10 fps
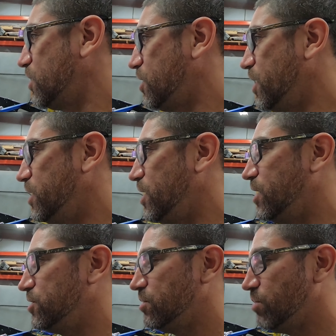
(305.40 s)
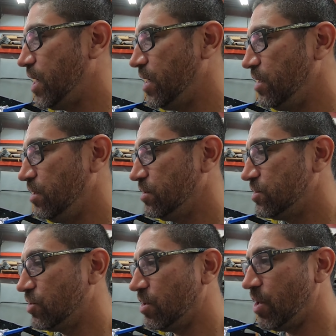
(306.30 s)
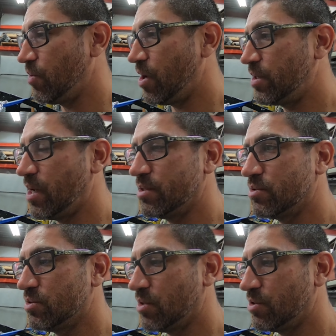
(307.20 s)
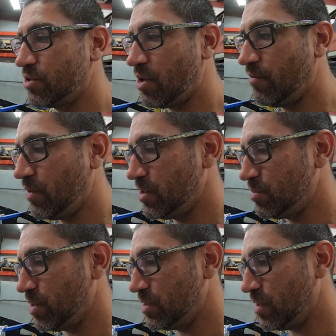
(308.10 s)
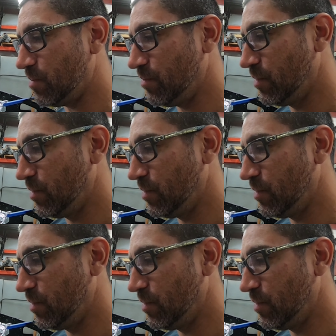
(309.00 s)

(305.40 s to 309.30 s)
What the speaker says: cleaned the engine bay. It's still going to be a road car, so it's not a show finish, but a